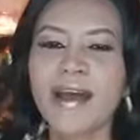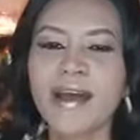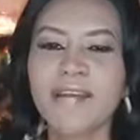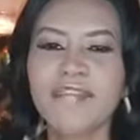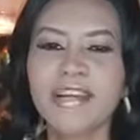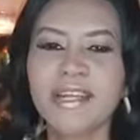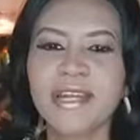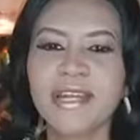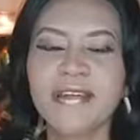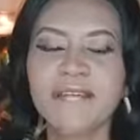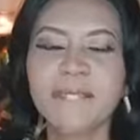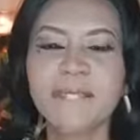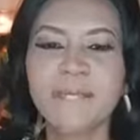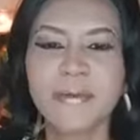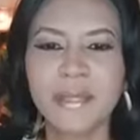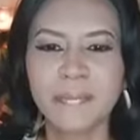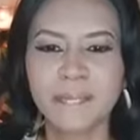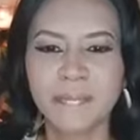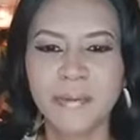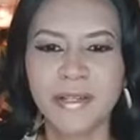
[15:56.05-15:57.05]
covenant
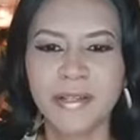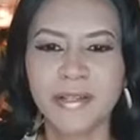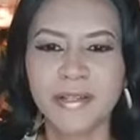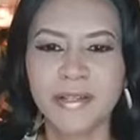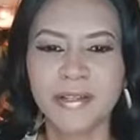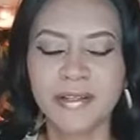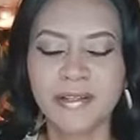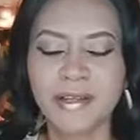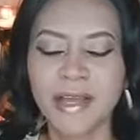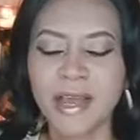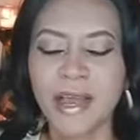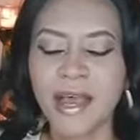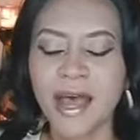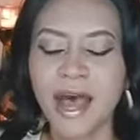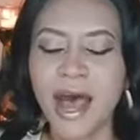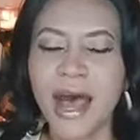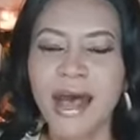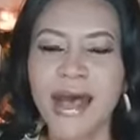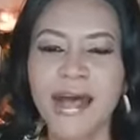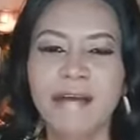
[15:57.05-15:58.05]

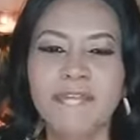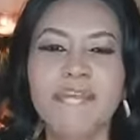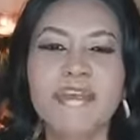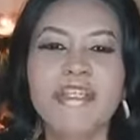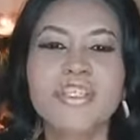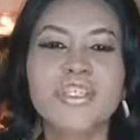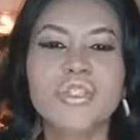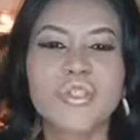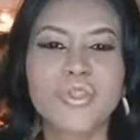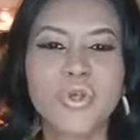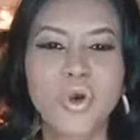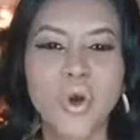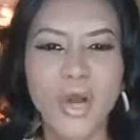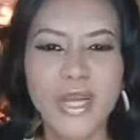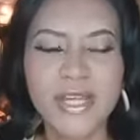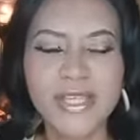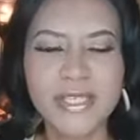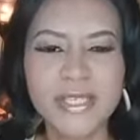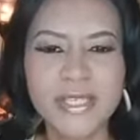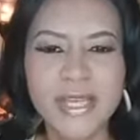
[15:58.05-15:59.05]
people are
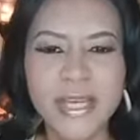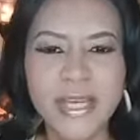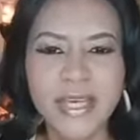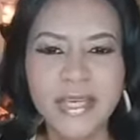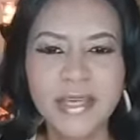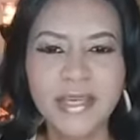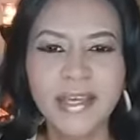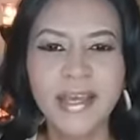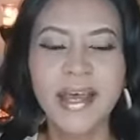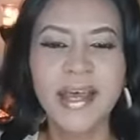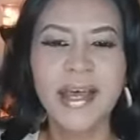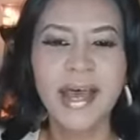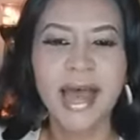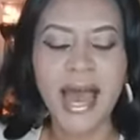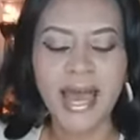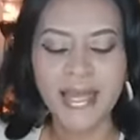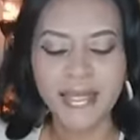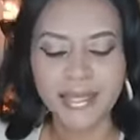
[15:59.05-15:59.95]
rejoicing and